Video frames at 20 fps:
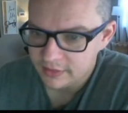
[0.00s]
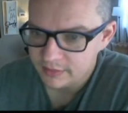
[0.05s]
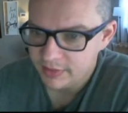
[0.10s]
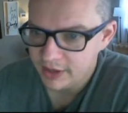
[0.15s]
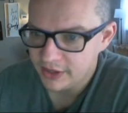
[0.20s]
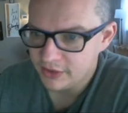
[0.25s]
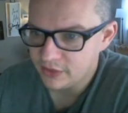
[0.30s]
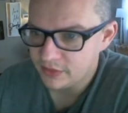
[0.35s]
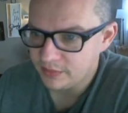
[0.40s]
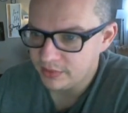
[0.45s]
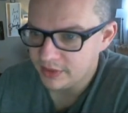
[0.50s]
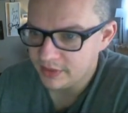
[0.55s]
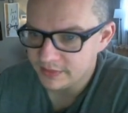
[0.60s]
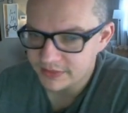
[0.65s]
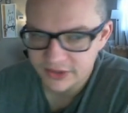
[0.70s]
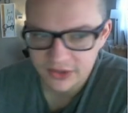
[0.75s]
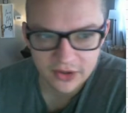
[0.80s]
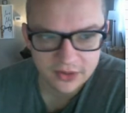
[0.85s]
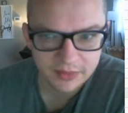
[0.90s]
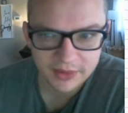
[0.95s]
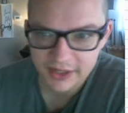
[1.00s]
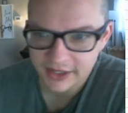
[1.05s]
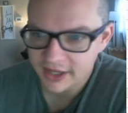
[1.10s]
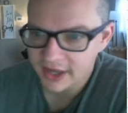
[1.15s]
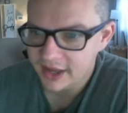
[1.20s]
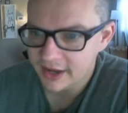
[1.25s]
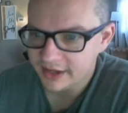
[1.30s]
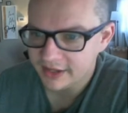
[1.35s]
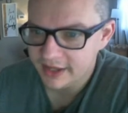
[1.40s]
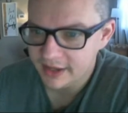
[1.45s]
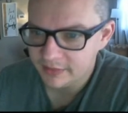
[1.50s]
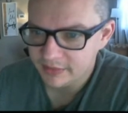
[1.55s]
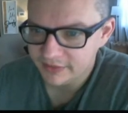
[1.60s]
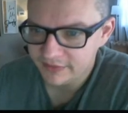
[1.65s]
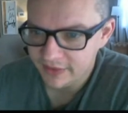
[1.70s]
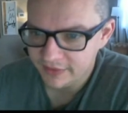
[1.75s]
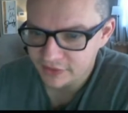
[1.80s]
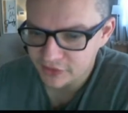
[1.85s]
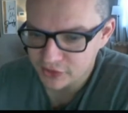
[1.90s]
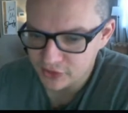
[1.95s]
Pay Dirt Pimps. Oh my God, I can't
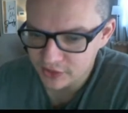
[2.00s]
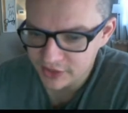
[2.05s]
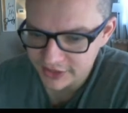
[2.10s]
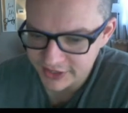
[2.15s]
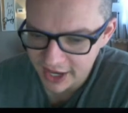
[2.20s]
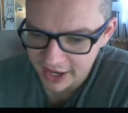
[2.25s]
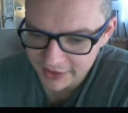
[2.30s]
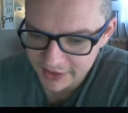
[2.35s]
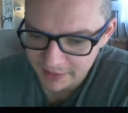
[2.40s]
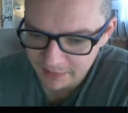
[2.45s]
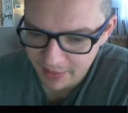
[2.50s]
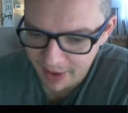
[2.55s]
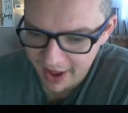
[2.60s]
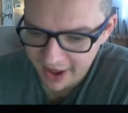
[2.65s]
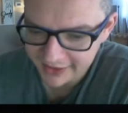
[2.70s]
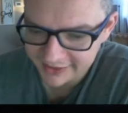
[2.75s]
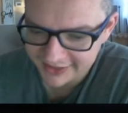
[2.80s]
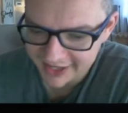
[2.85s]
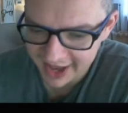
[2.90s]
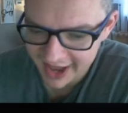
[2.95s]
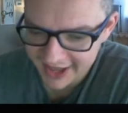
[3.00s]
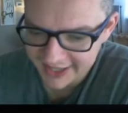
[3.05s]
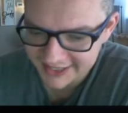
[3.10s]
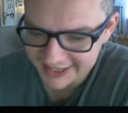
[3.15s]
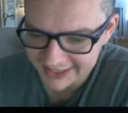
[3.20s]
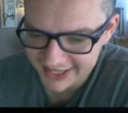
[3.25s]
believe I have to do this on the podcast